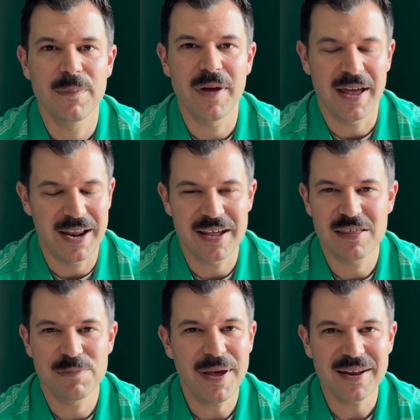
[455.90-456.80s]
And I
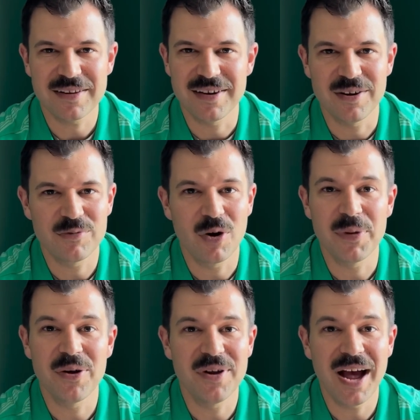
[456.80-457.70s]
expect, you know,
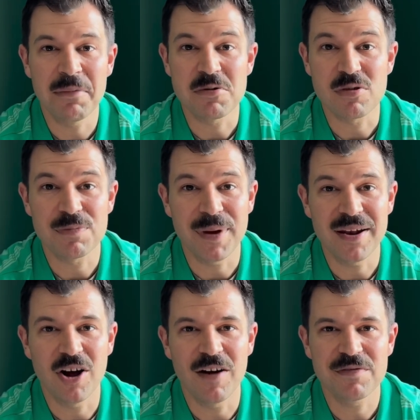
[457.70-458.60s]
Romeo Doubs, who spent
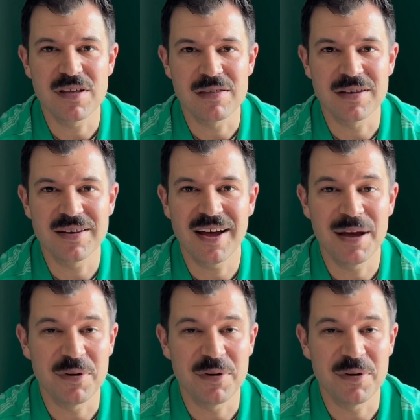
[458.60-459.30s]
offseason time,